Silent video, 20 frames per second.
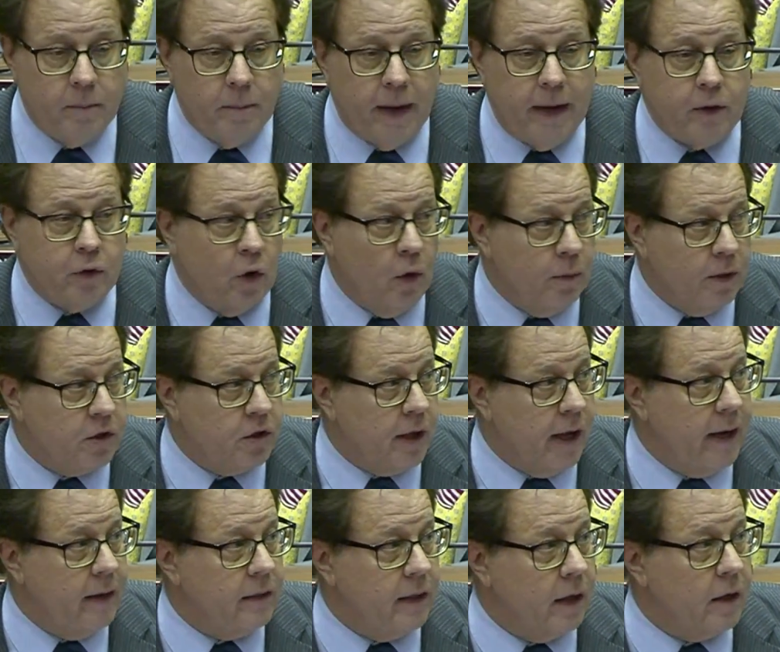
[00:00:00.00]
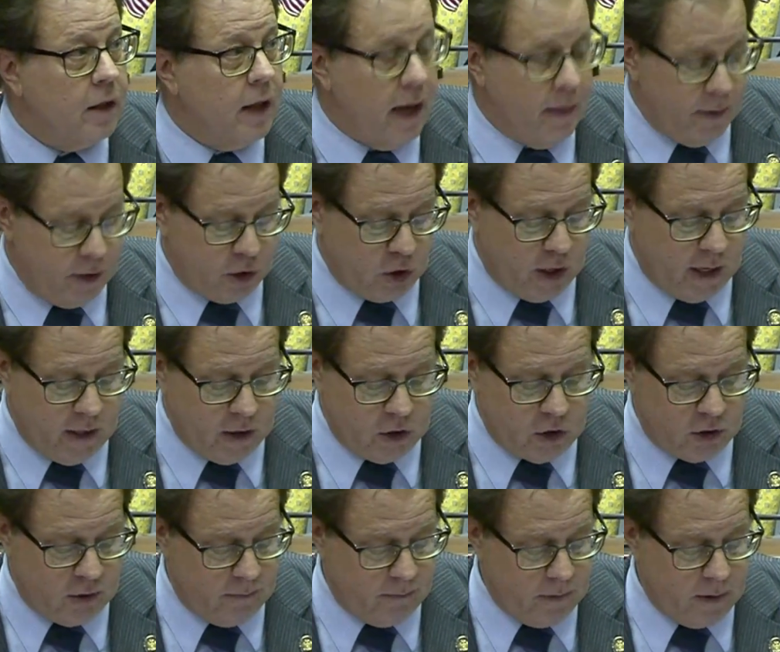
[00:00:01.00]
Make no mistake that climate
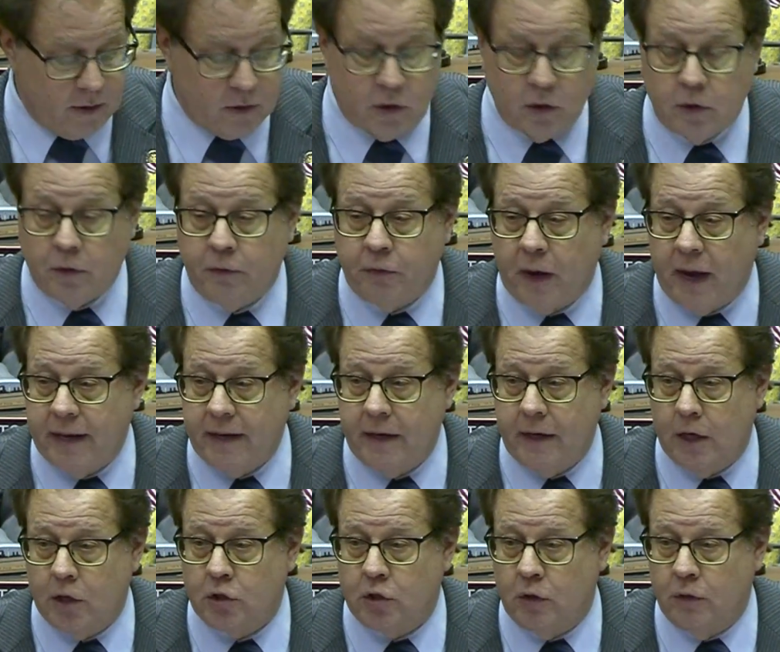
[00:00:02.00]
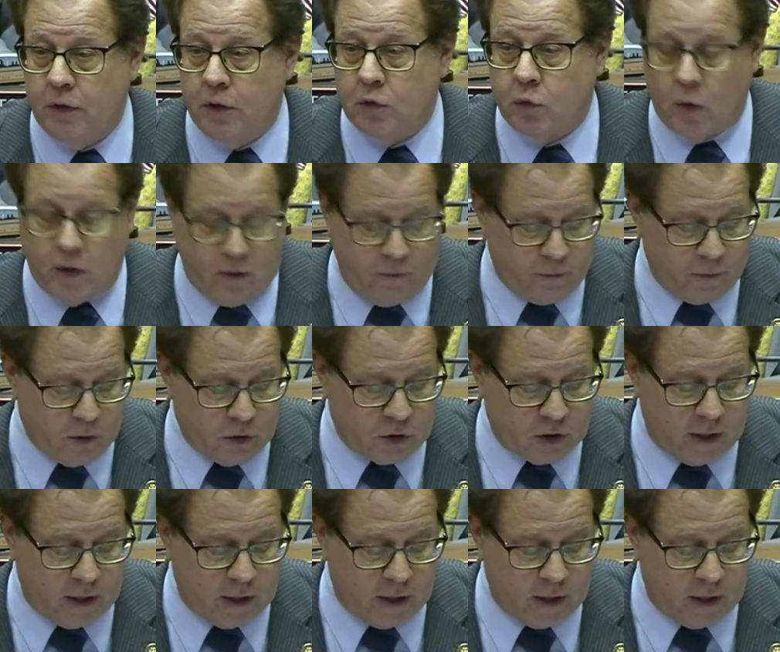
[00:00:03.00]
change is the defining issue of the 21st